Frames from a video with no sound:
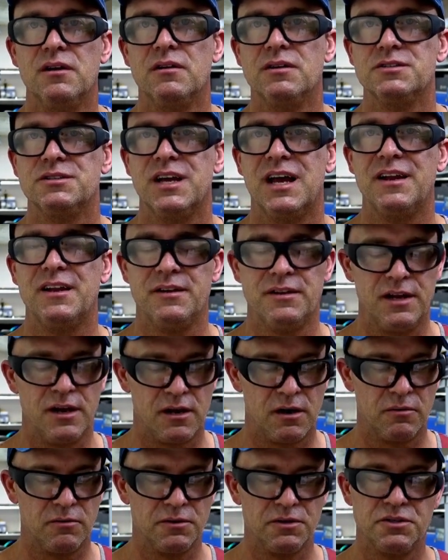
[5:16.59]
sand it
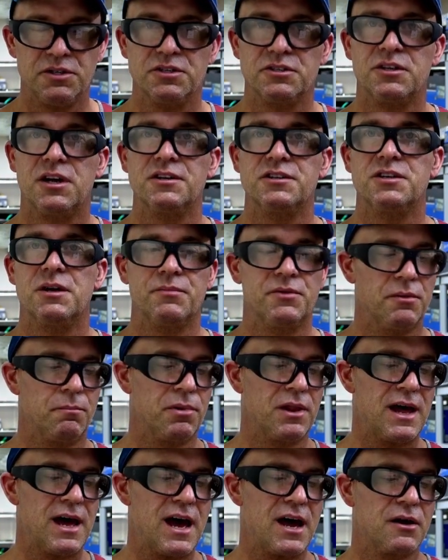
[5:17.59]
down, just touch up the
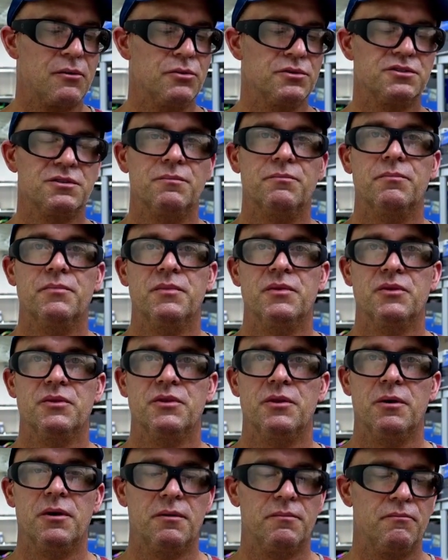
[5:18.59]
black with
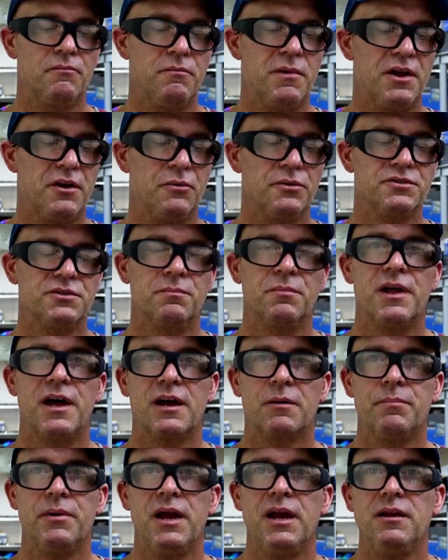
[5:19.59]
the metal with some
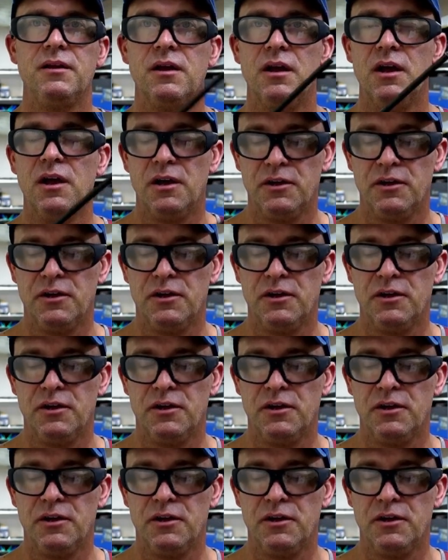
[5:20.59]
black paint.